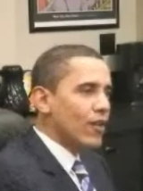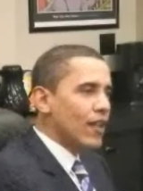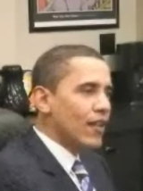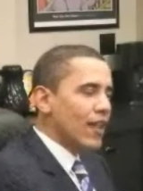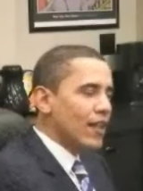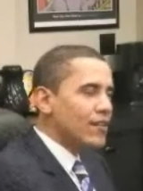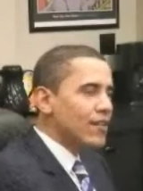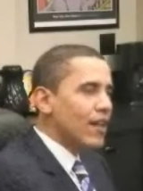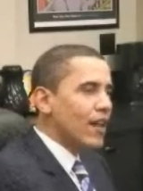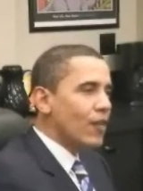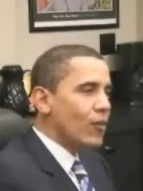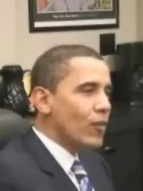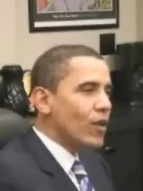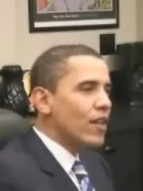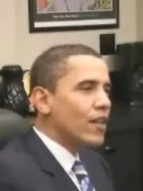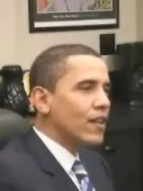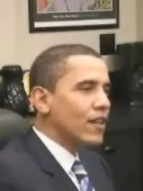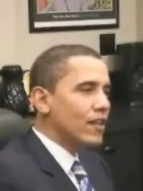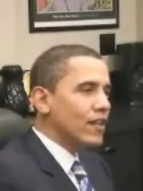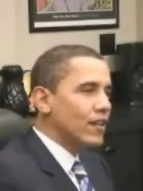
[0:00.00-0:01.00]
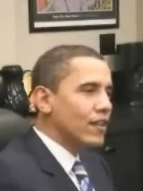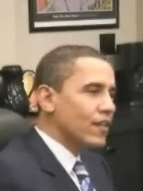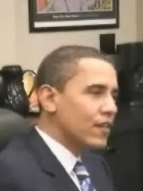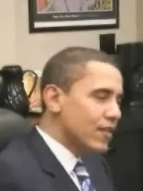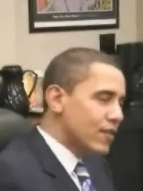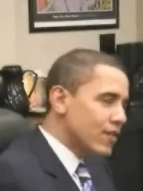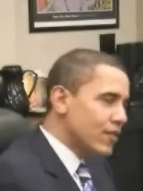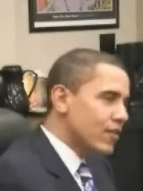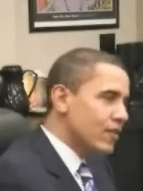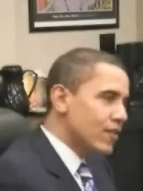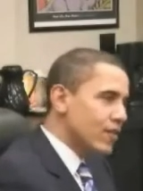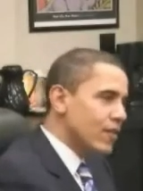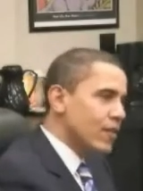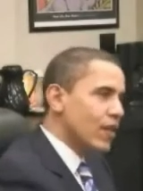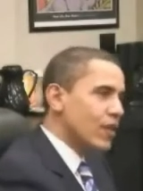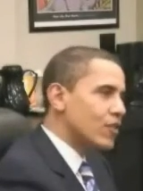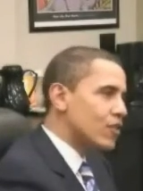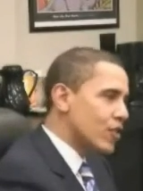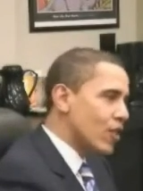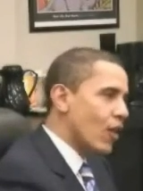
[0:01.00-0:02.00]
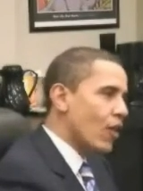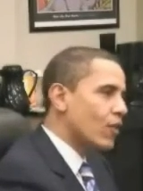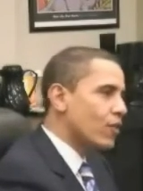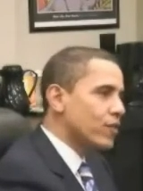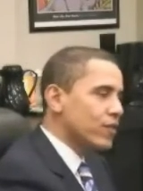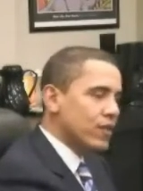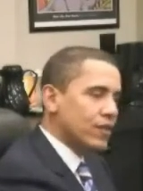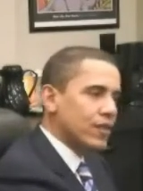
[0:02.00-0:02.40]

That's not really going to solve